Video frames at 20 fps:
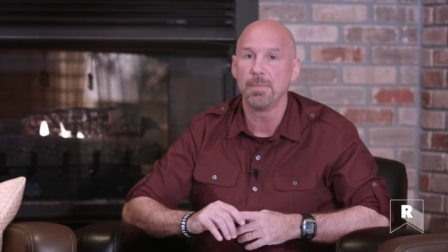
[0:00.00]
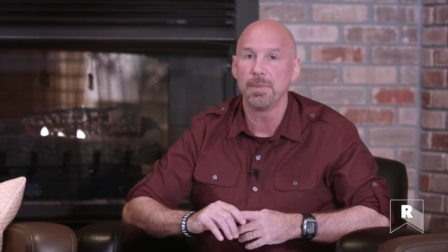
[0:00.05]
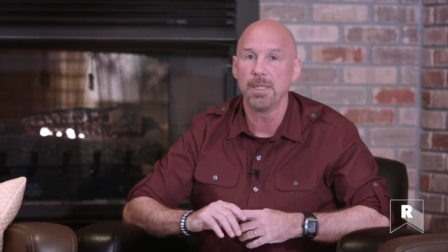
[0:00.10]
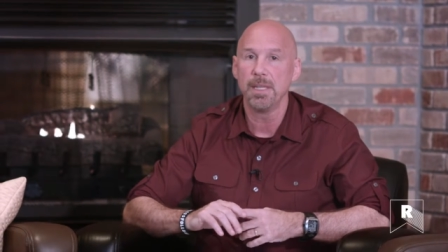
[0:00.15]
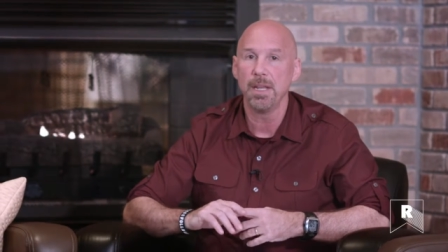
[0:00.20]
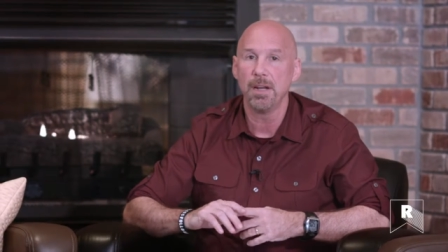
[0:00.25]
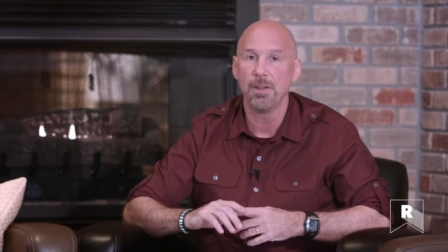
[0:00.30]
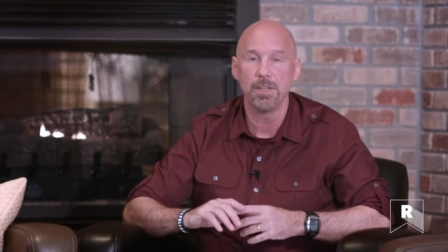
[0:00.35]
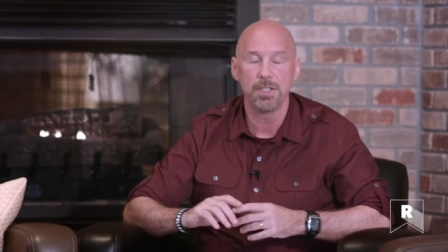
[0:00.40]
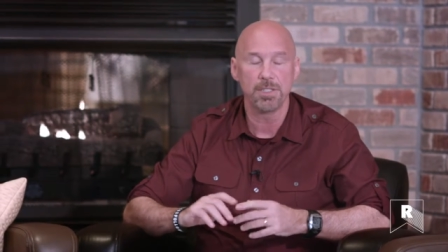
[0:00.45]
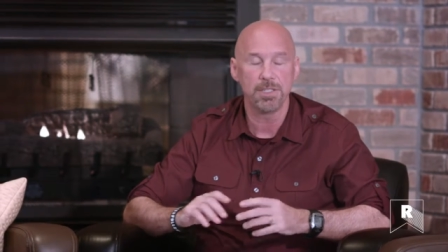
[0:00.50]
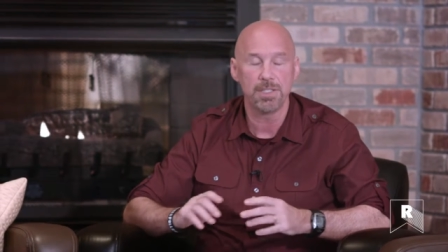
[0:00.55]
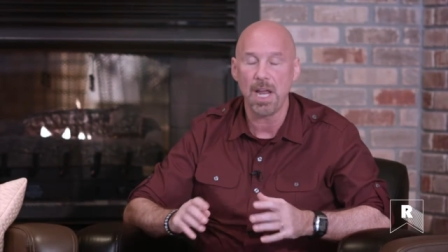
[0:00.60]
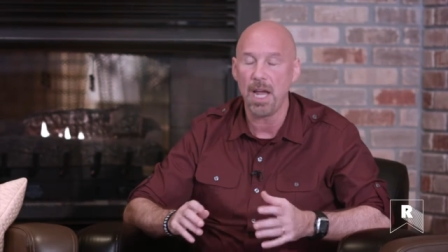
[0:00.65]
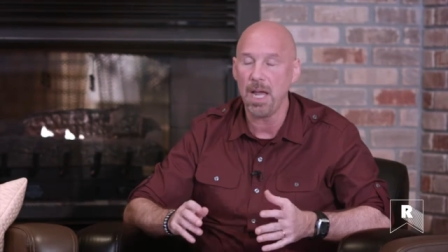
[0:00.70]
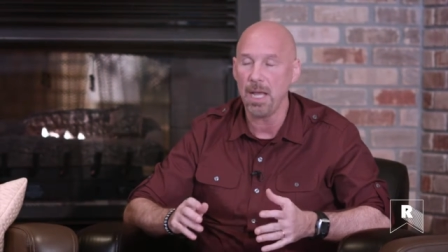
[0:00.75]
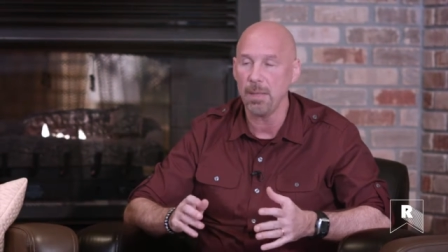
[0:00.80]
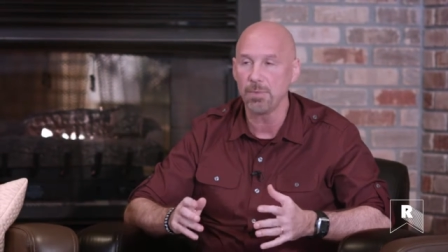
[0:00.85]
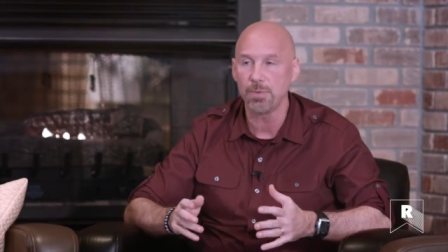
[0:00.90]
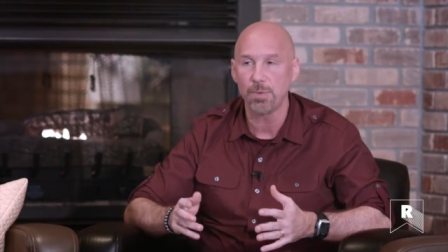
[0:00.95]
There's
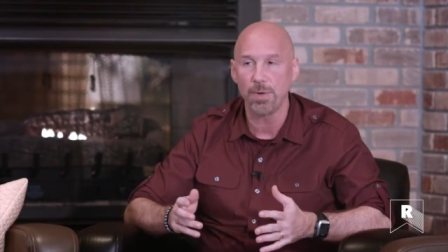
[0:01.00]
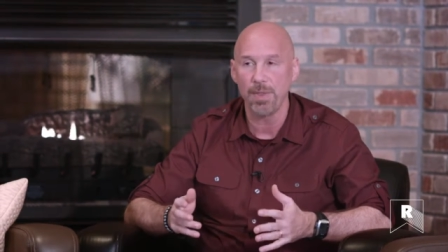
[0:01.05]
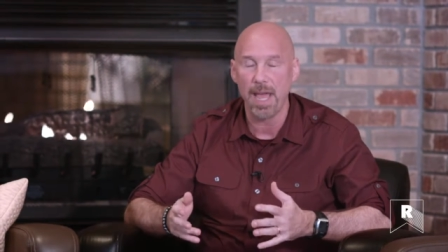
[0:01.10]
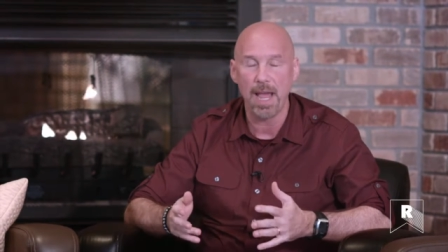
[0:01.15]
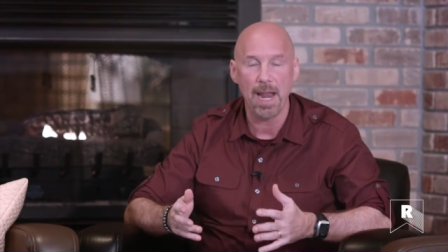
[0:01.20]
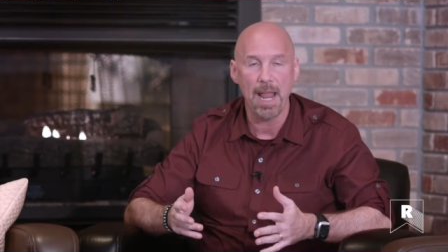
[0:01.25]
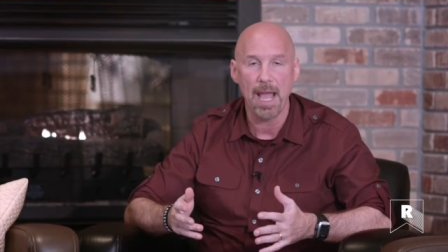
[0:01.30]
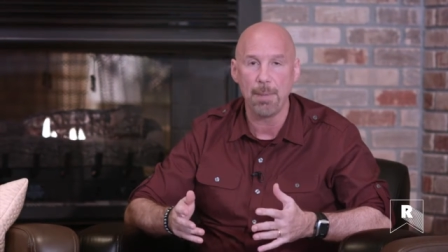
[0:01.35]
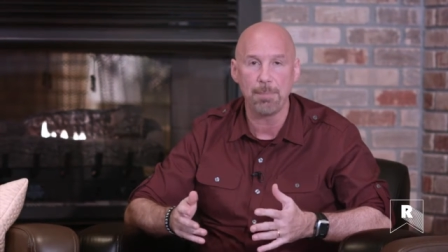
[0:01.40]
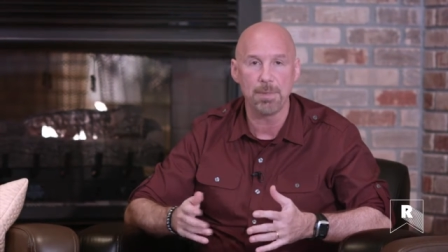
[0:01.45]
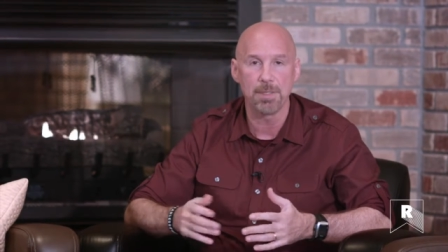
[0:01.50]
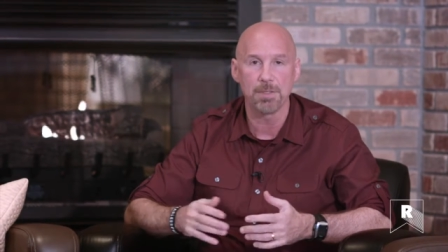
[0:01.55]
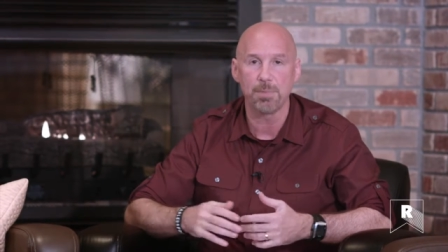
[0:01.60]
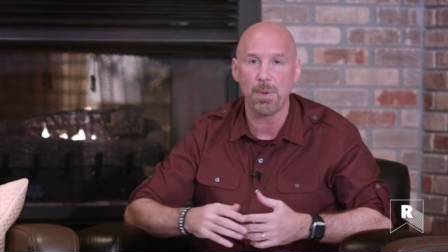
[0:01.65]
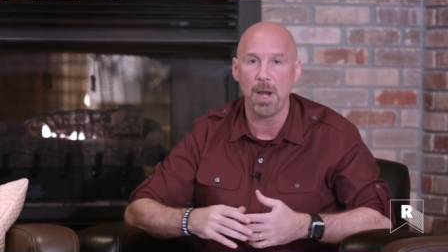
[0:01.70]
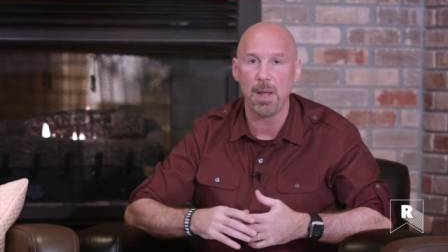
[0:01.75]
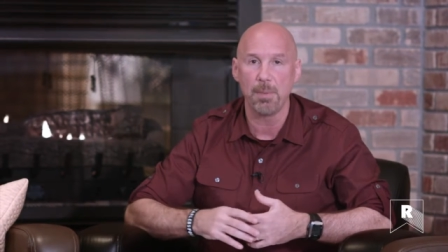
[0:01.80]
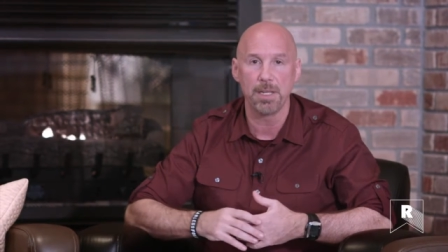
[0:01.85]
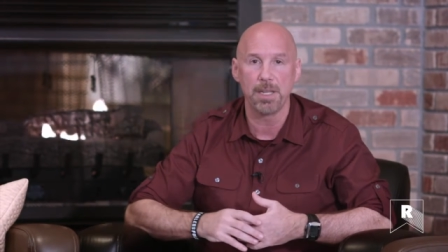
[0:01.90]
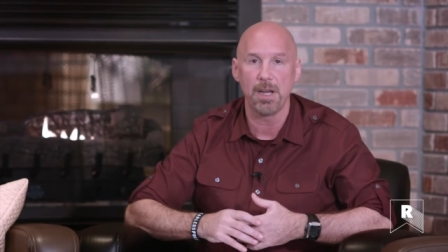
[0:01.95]
times where that happens
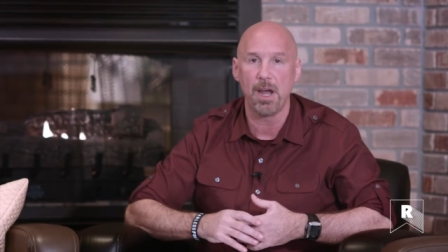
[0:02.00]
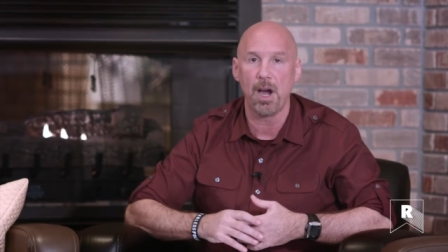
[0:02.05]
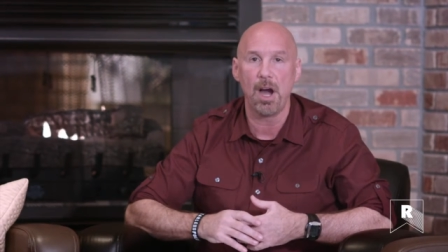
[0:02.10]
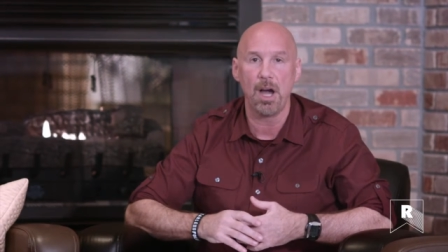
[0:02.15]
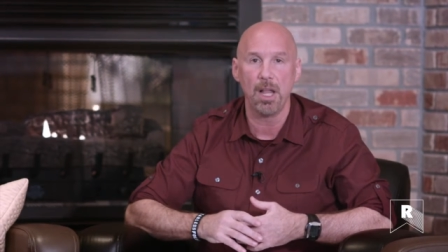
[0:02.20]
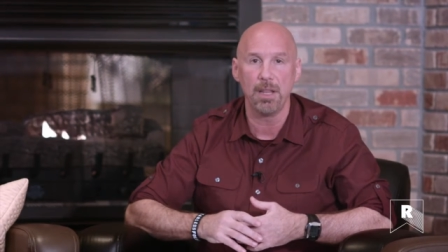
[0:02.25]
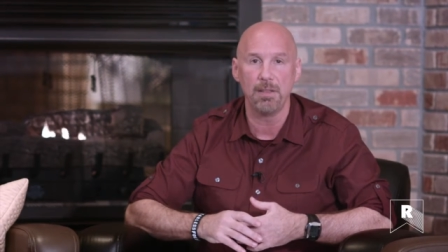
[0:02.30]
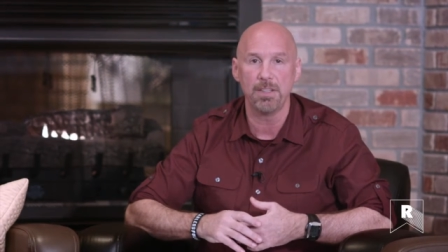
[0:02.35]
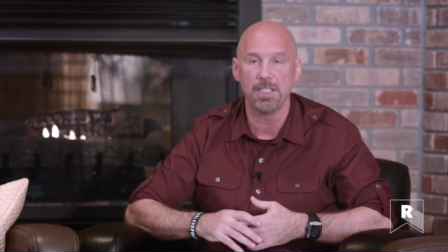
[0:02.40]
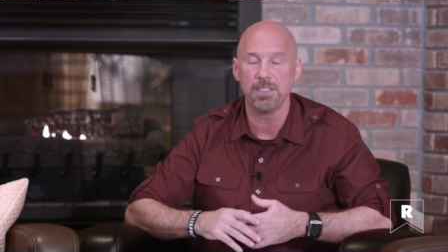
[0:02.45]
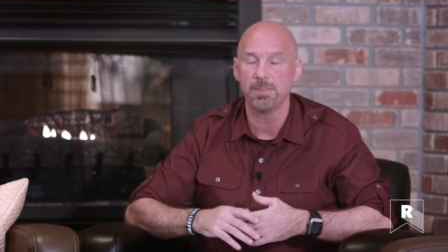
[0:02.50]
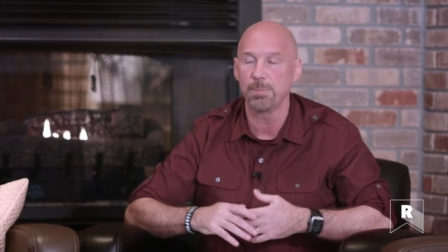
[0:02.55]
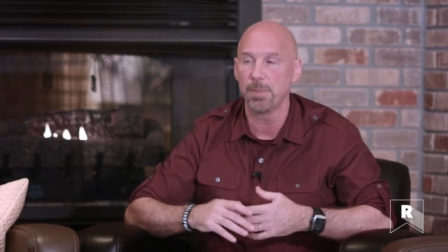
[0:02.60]
probably to all of us,